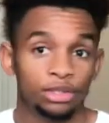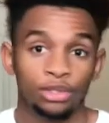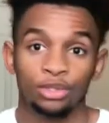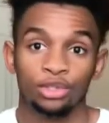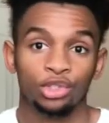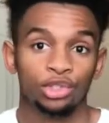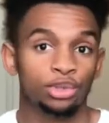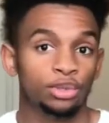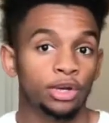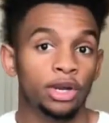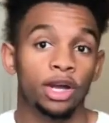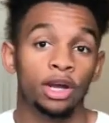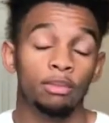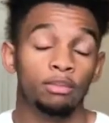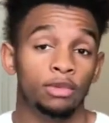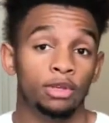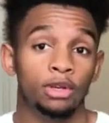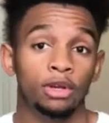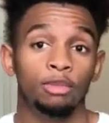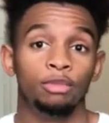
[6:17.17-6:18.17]
shoot up,
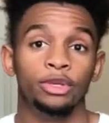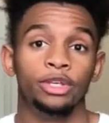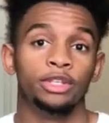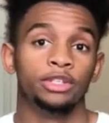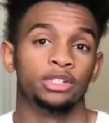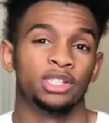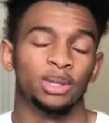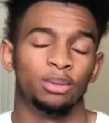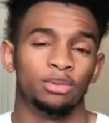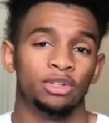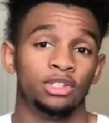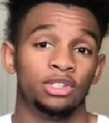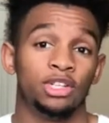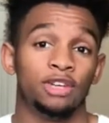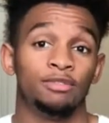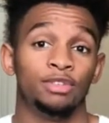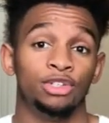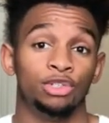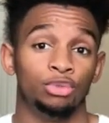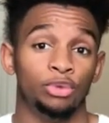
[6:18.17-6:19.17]
you know, because some of the
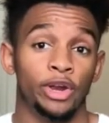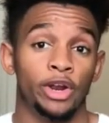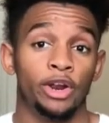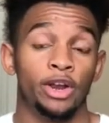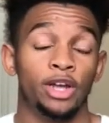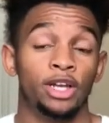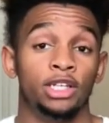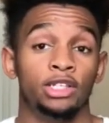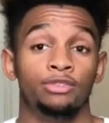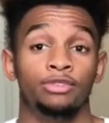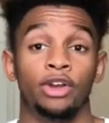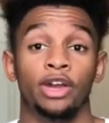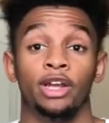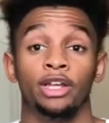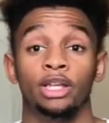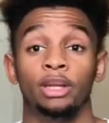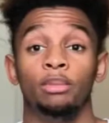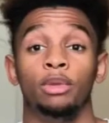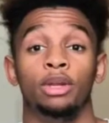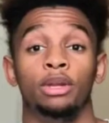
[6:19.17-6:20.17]
stuff is rare and it's very
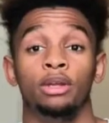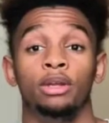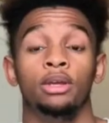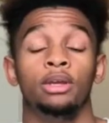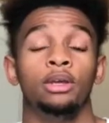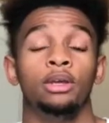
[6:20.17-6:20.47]
limited.